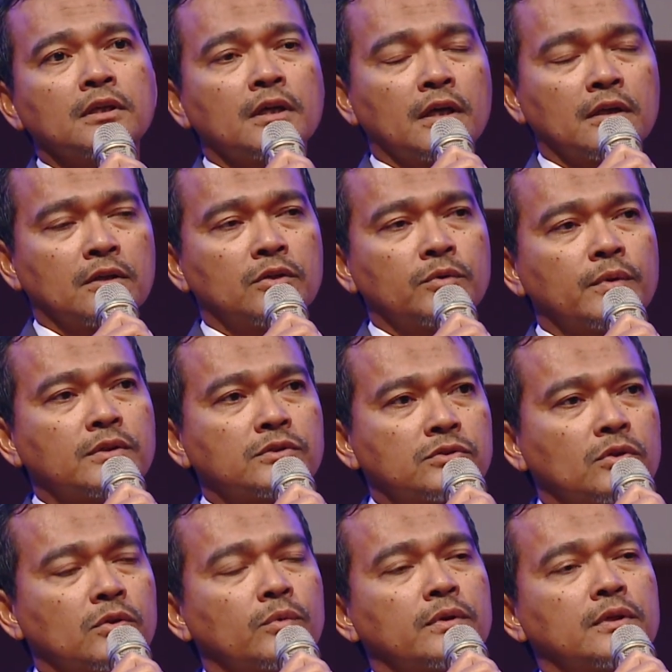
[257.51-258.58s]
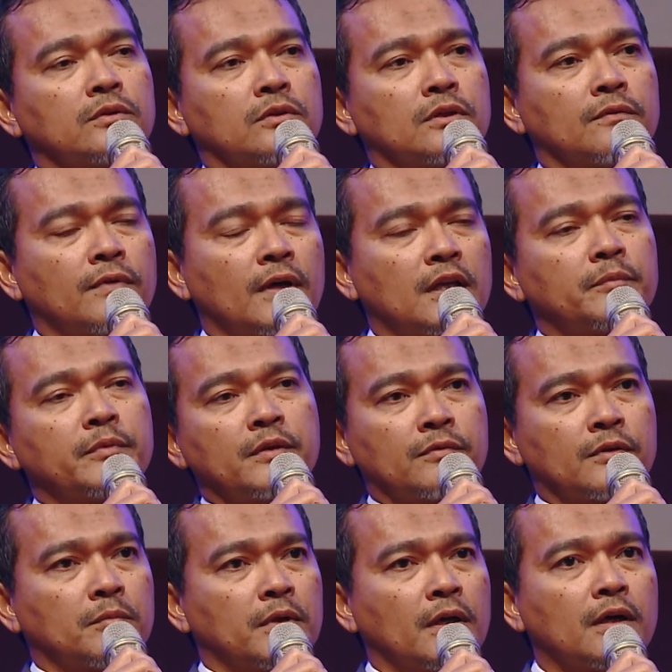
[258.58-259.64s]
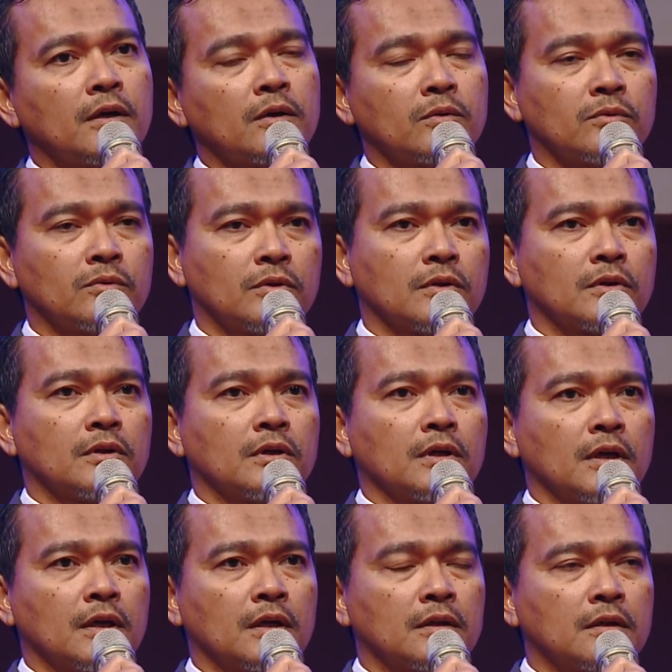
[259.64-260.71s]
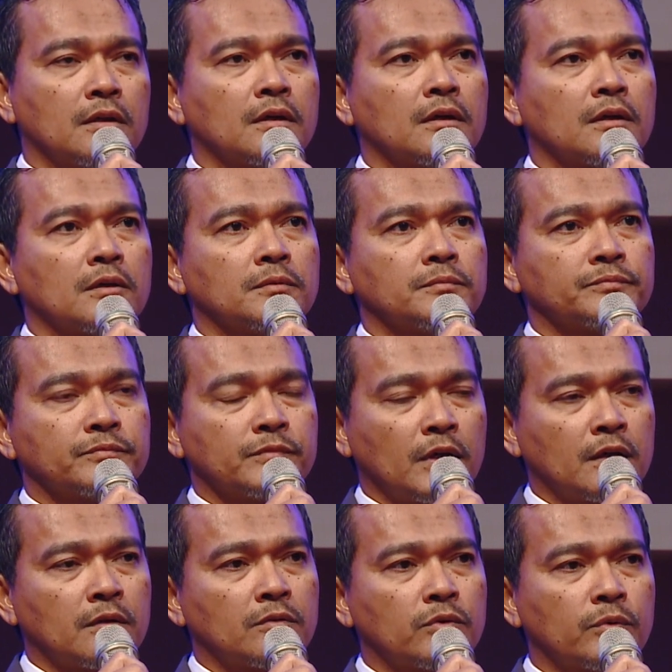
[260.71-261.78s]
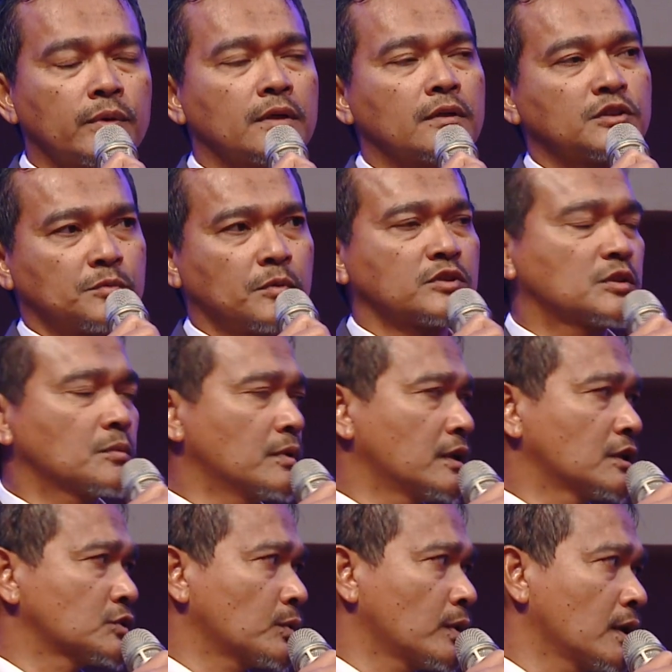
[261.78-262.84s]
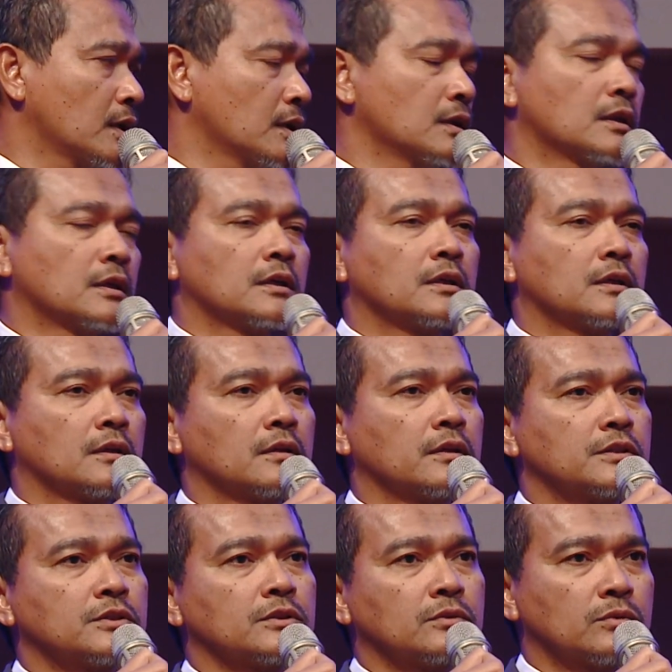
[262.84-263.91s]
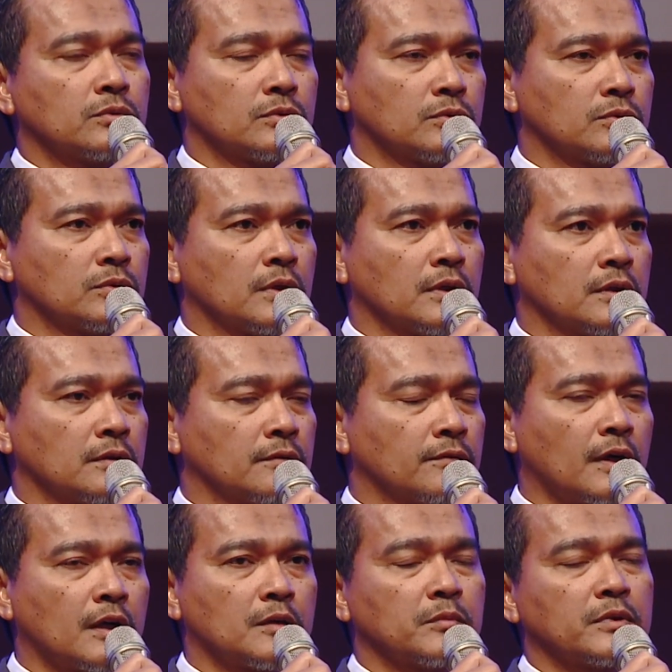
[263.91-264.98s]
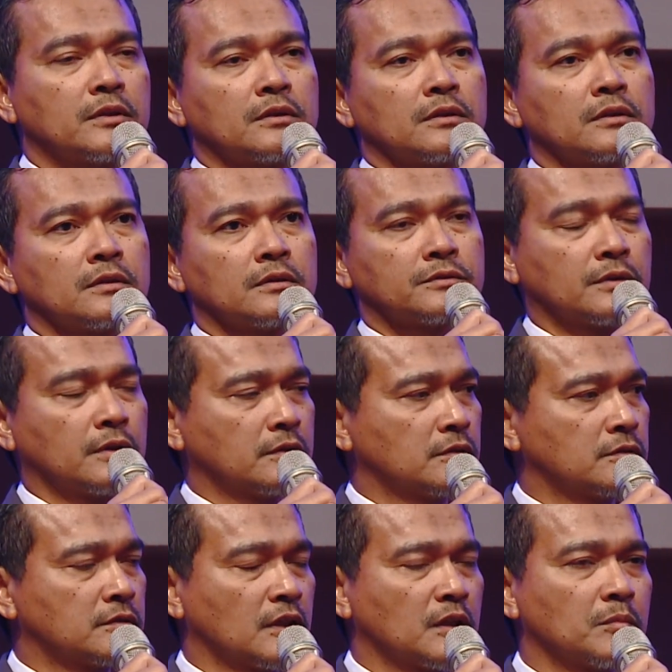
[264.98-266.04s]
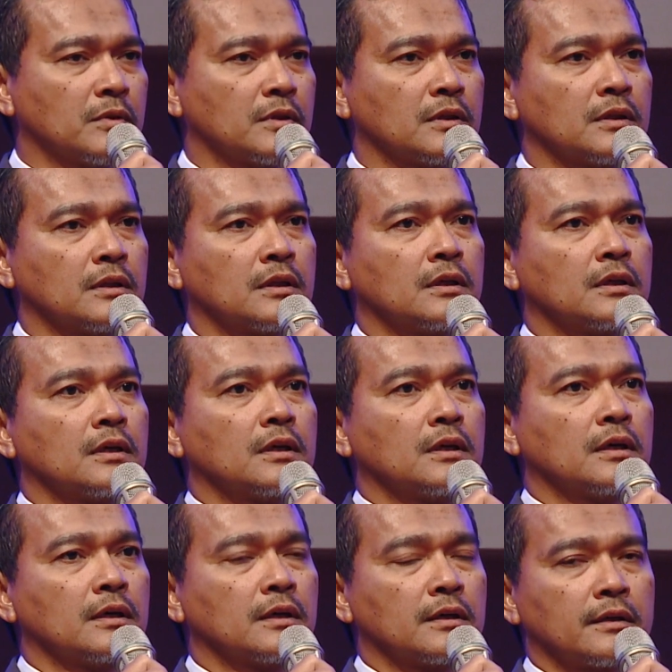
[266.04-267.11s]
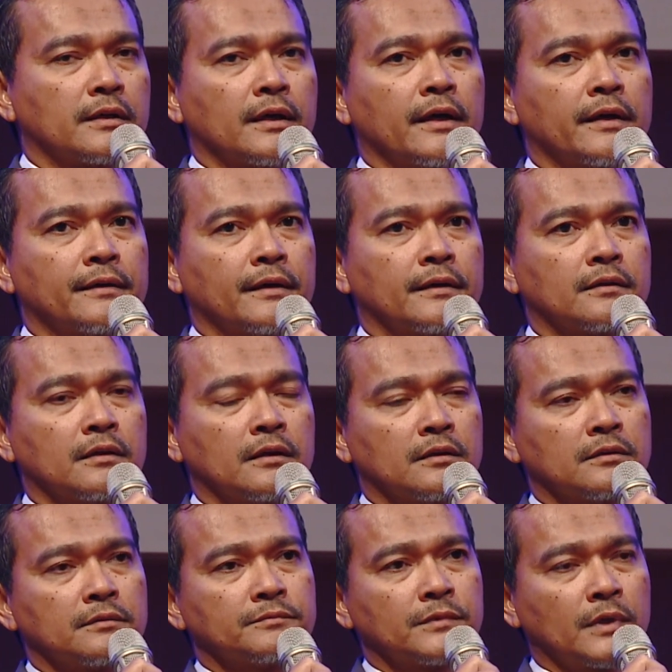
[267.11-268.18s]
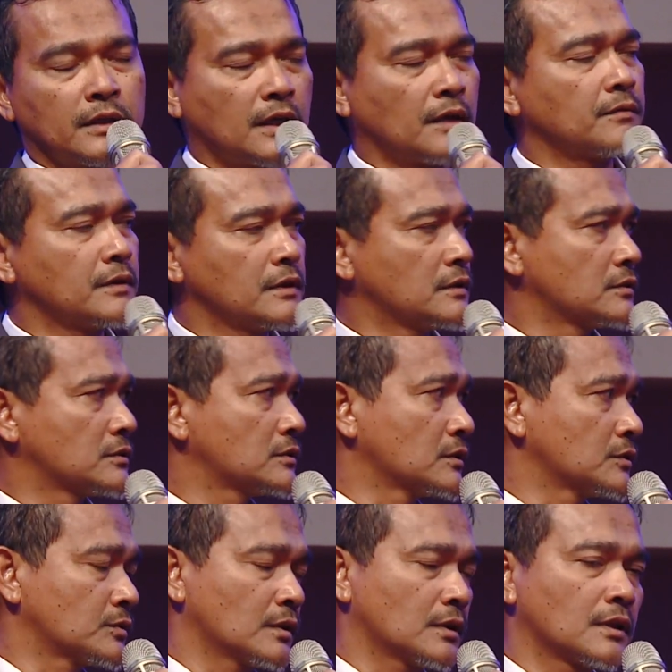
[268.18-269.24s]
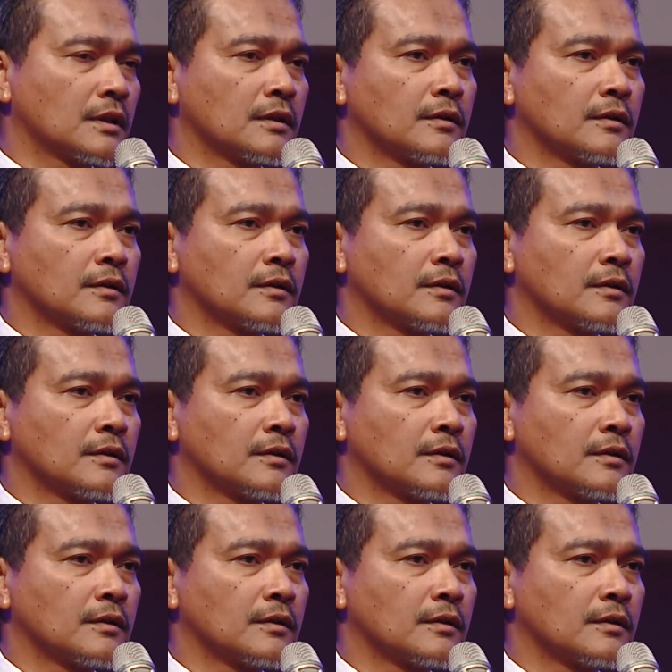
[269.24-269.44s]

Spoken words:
And in doing so, we need to develop it from now and do it responsibly as well in relation to environmental and sustainable and governance as well.